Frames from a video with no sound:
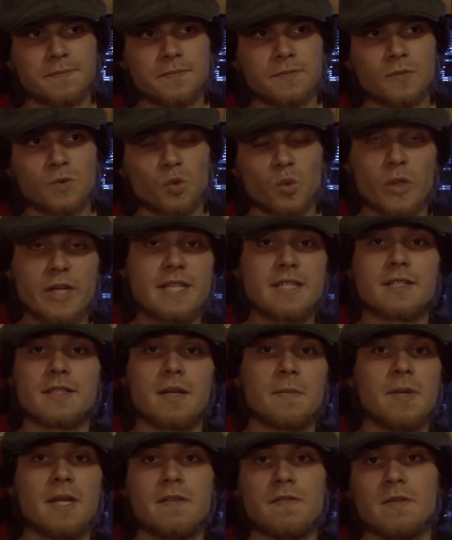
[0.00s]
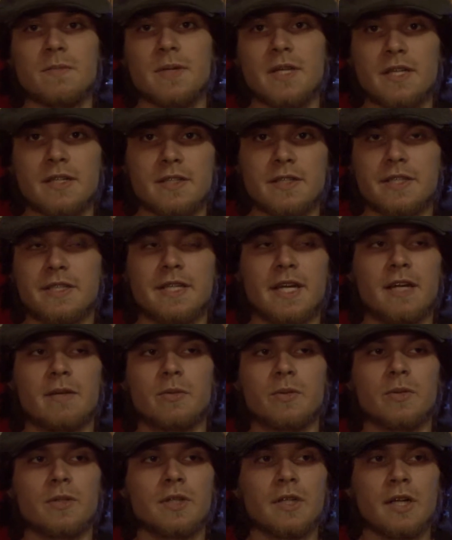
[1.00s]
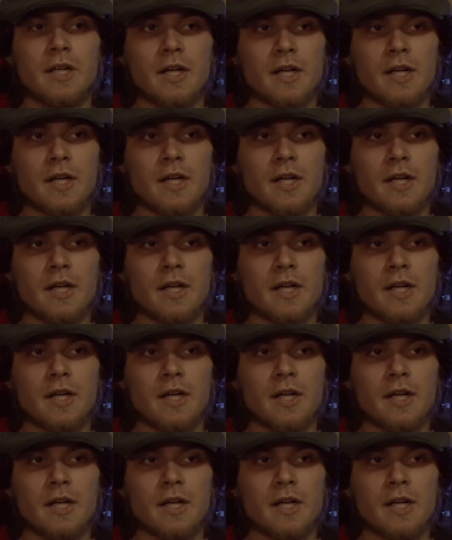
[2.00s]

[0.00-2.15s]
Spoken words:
reason to PvP to the table.